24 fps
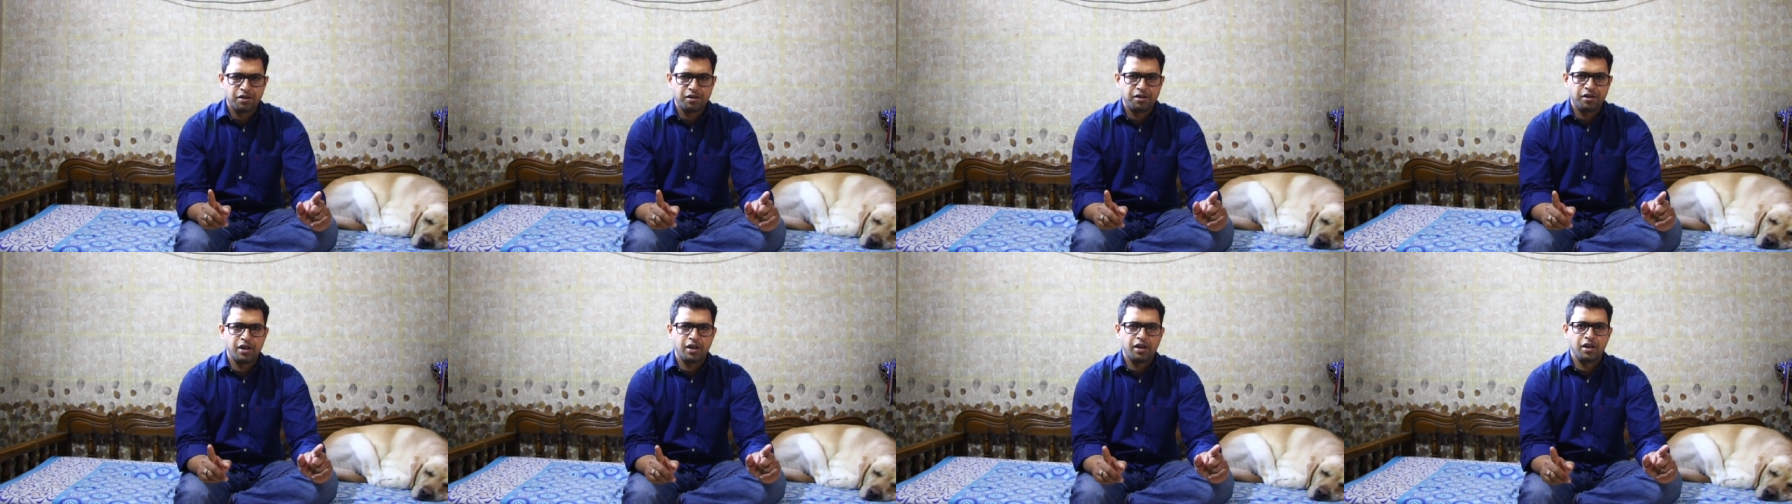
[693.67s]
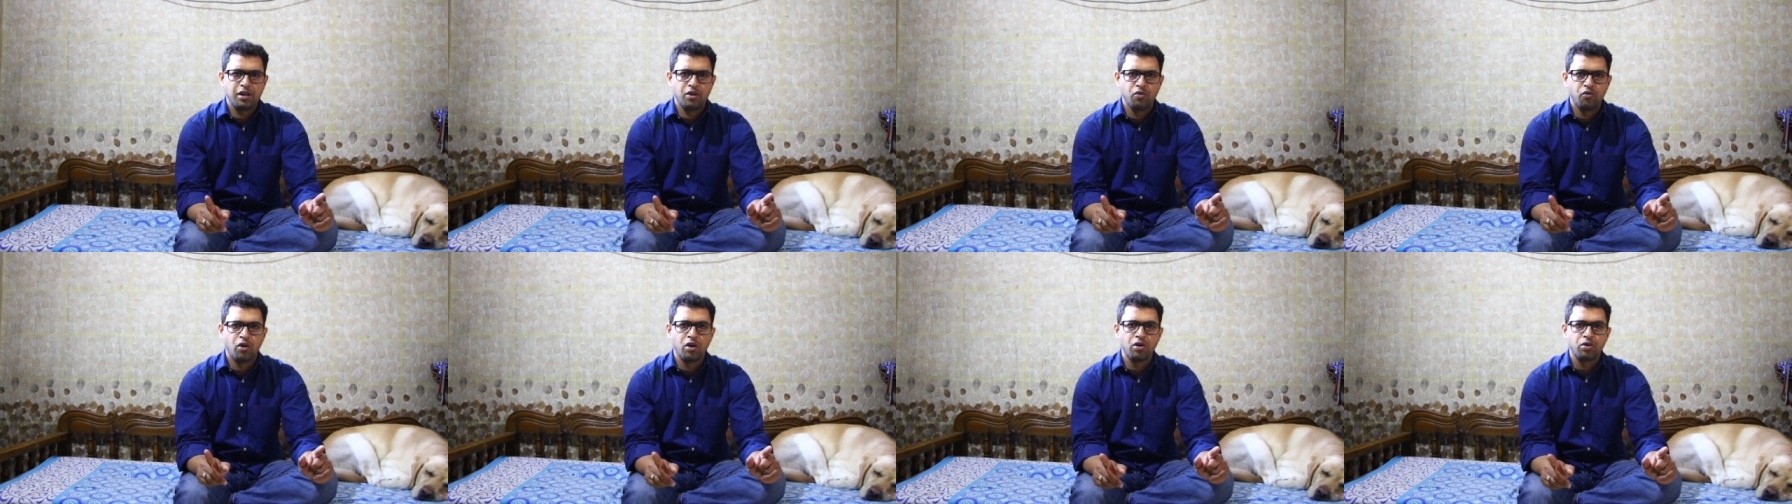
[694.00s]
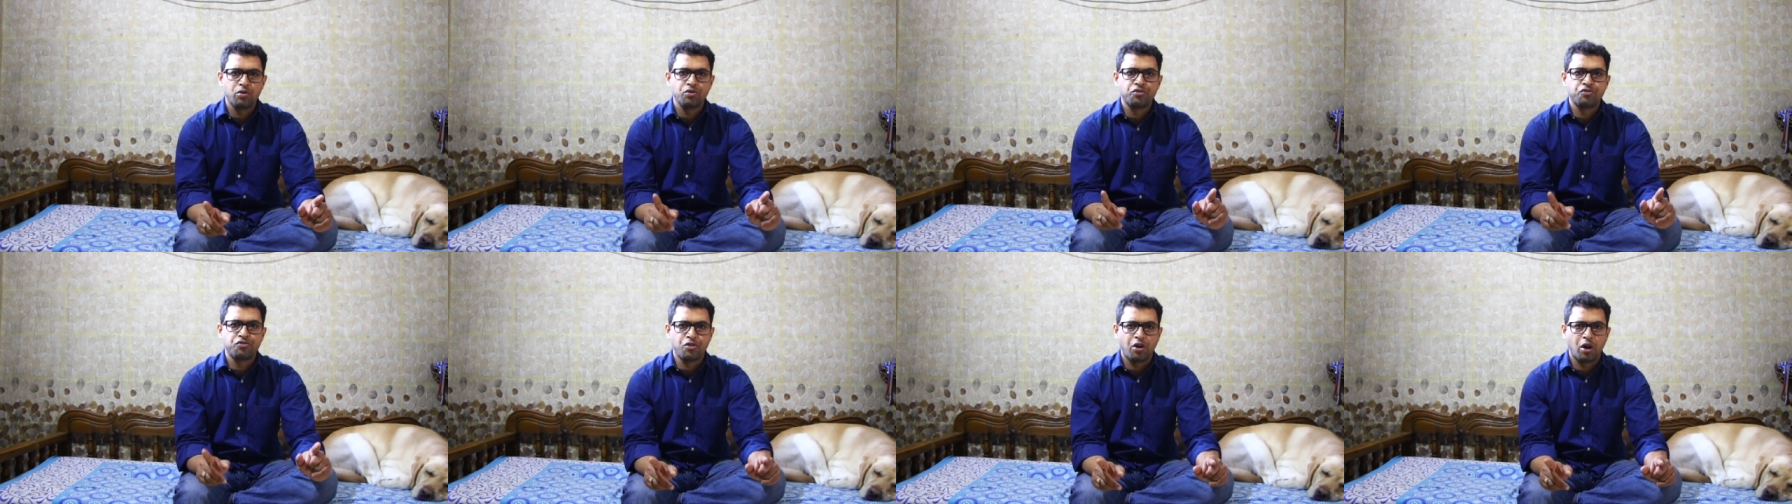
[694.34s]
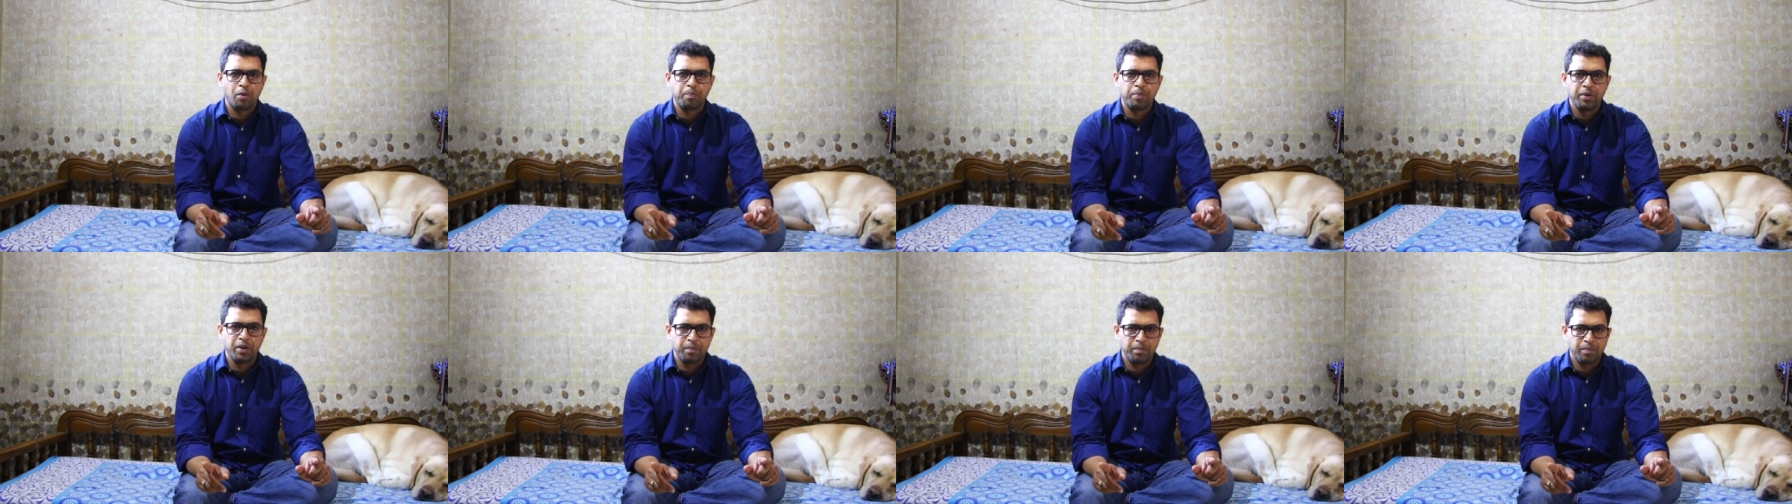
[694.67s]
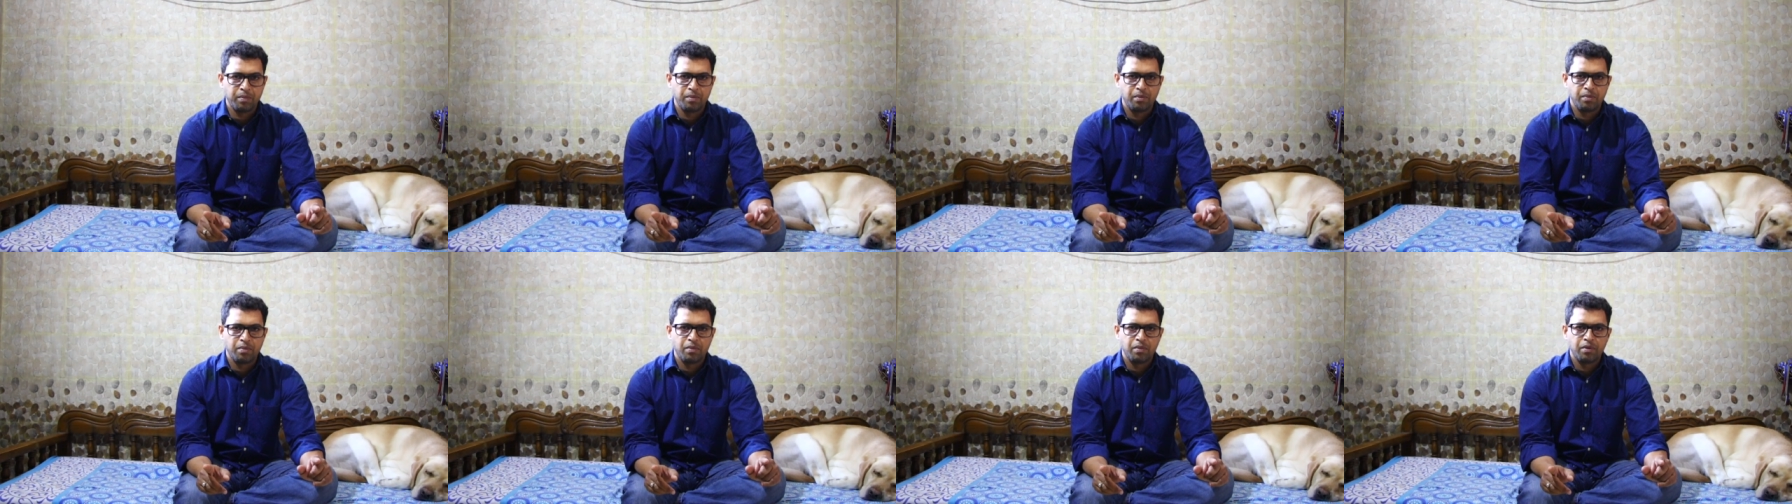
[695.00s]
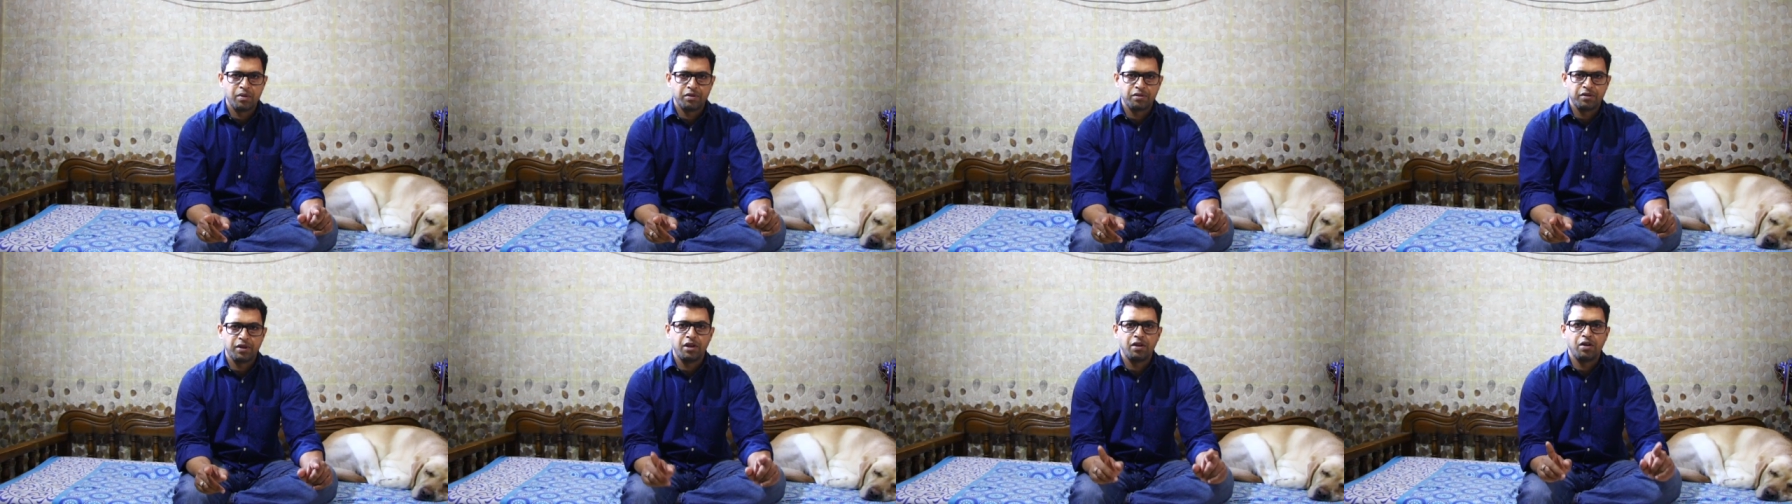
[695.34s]
You want to stop him.
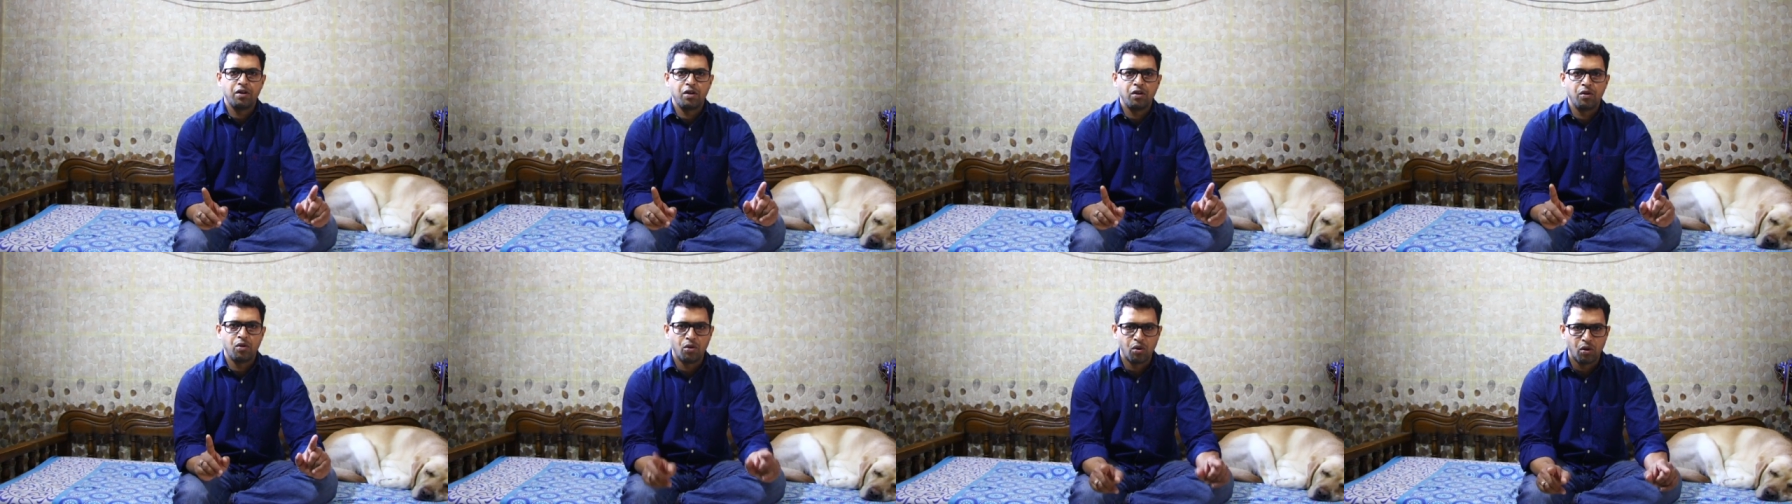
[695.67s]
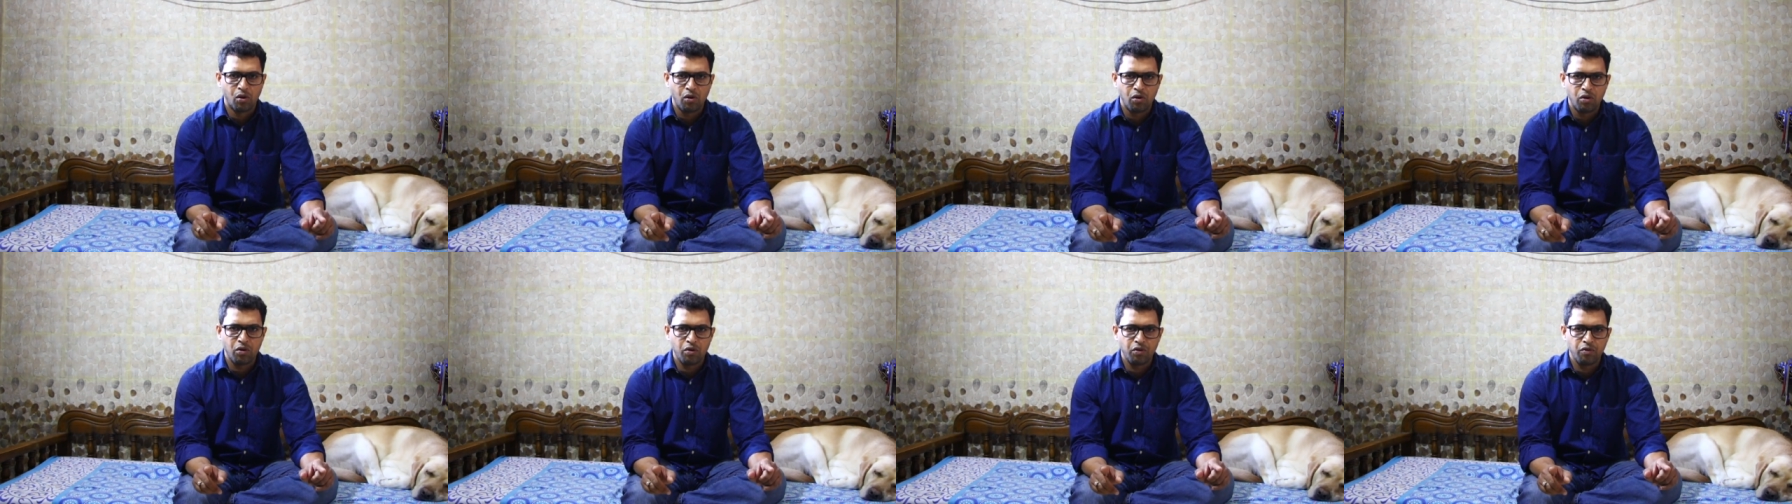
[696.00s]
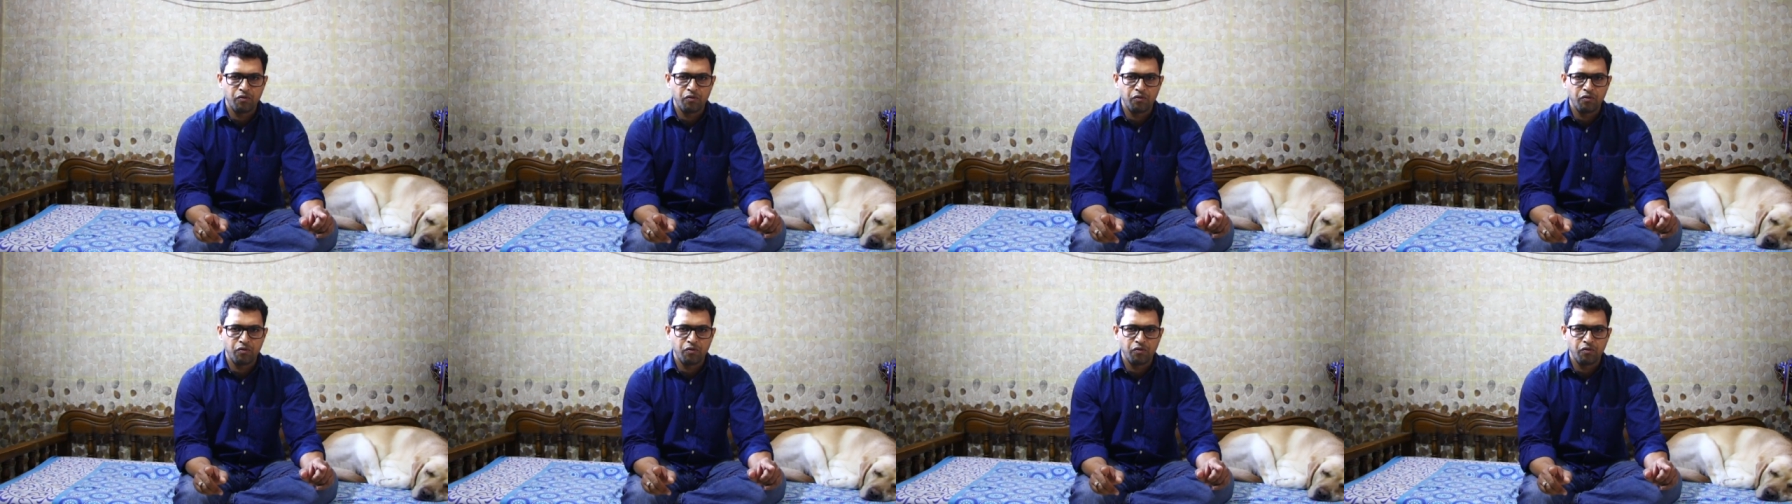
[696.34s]
Say no.